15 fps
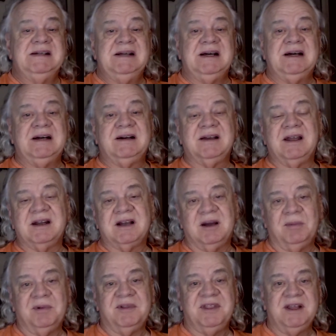I've got a
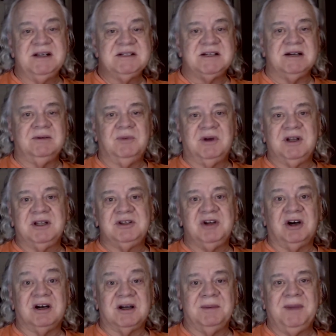couple things I want to
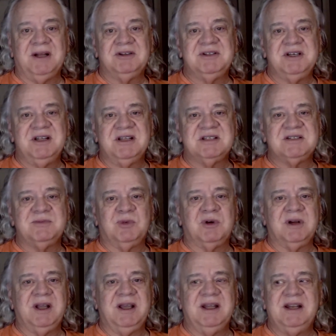talk about to you this morning.